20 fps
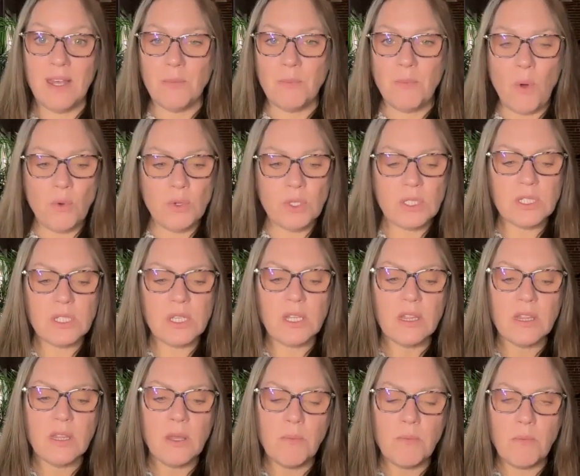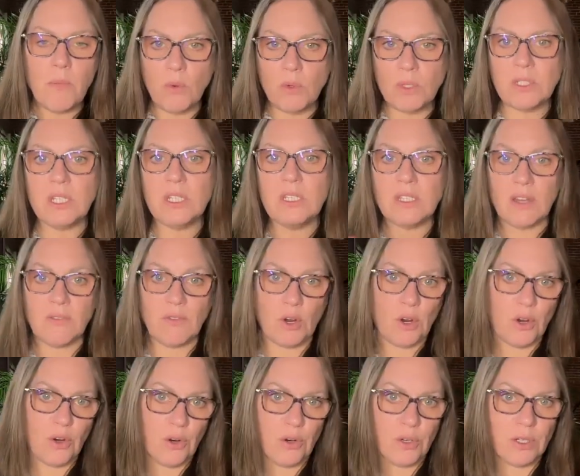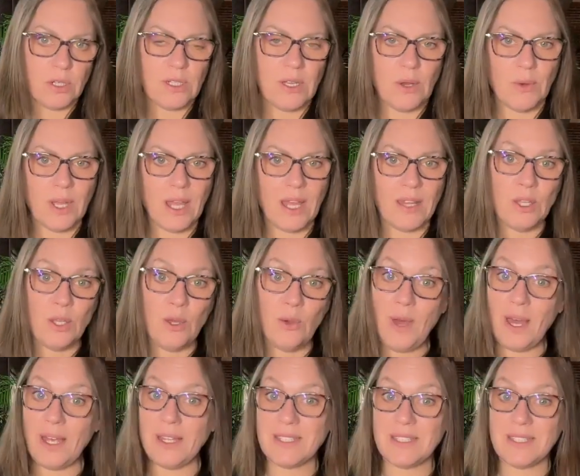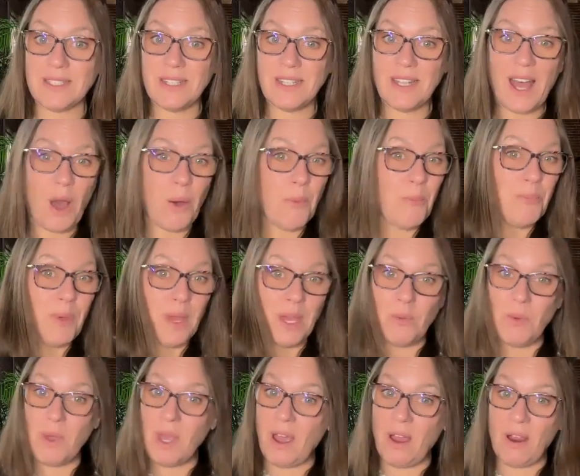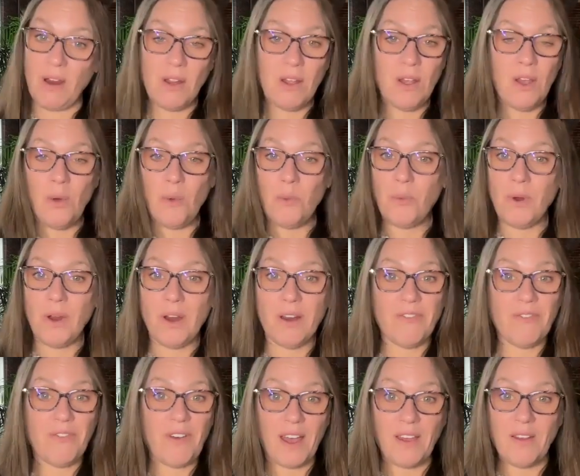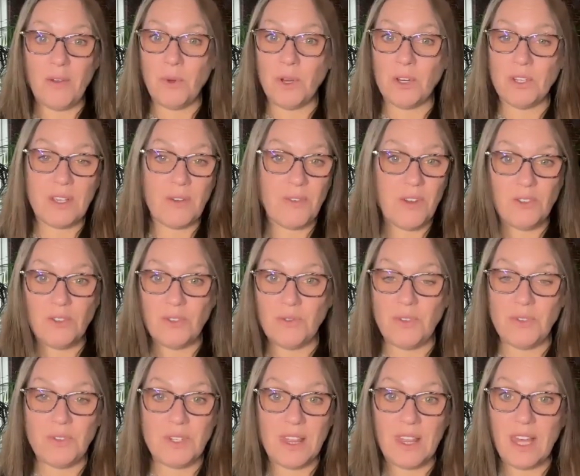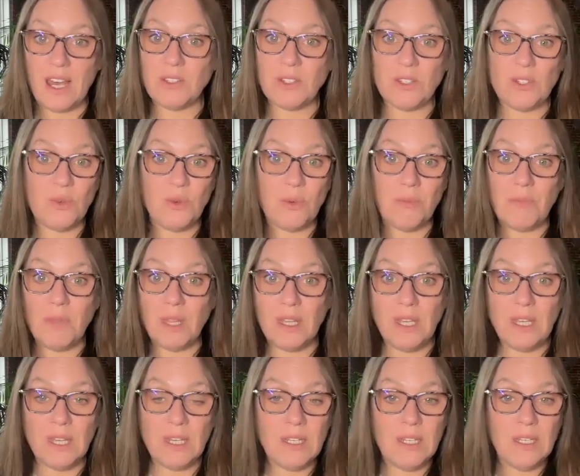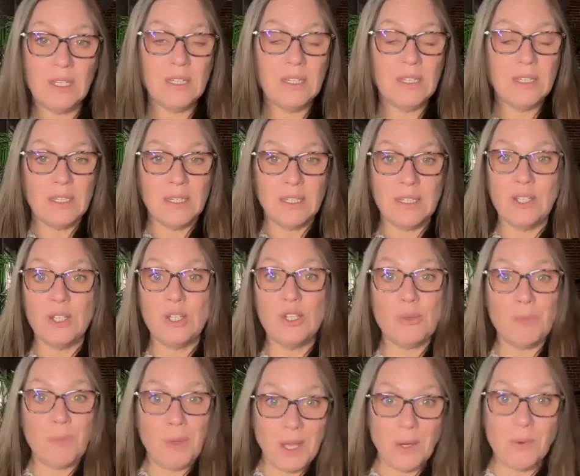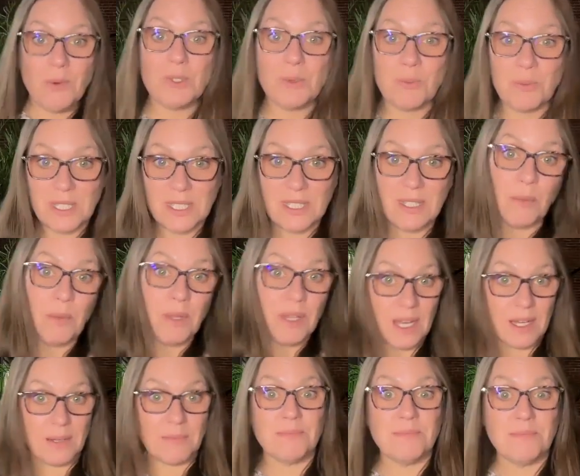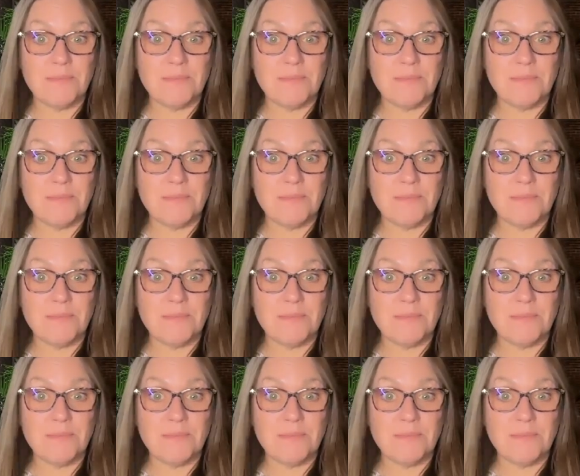most the most he's ever heard now again the us how big we are we're five we're 750000 to a million japan was almost double that